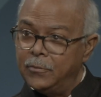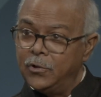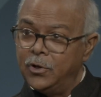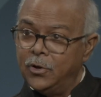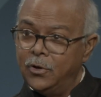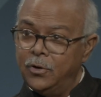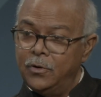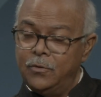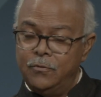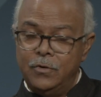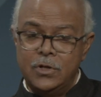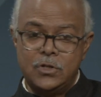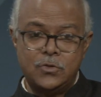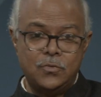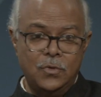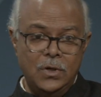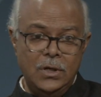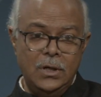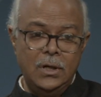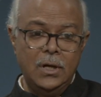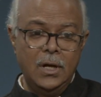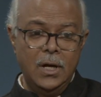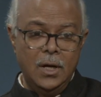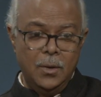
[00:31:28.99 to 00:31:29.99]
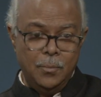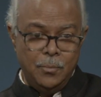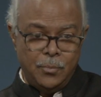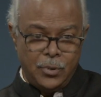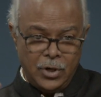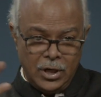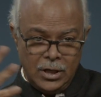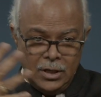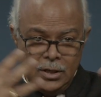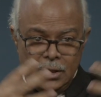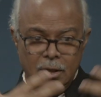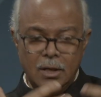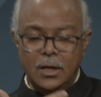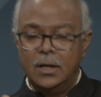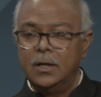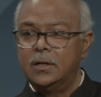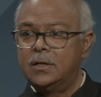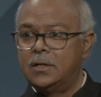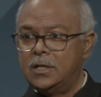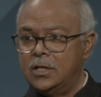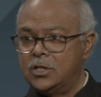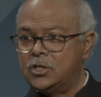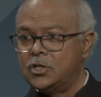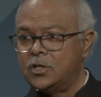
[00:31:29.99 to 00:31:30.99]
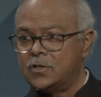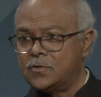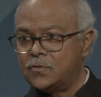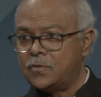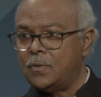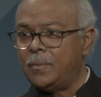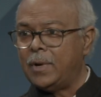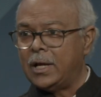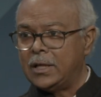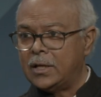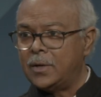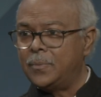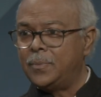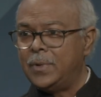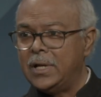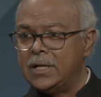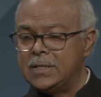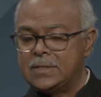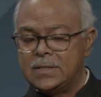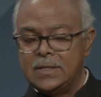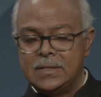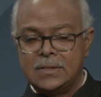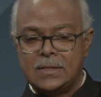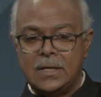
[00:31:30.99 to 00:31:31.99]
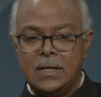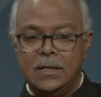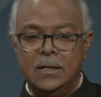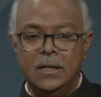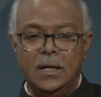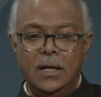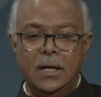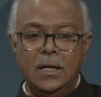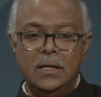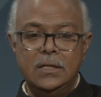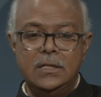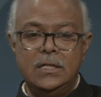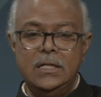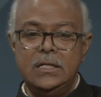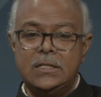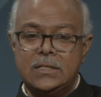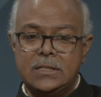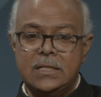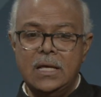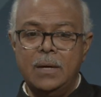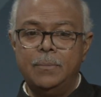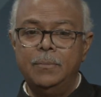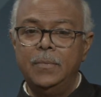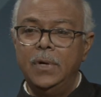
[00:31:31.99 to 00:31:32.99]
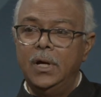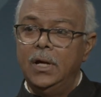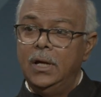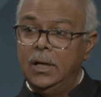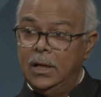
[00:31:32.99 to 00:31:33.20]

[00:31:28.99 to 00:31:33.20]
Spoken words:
you know, in which we bring teachers from other places and teach them,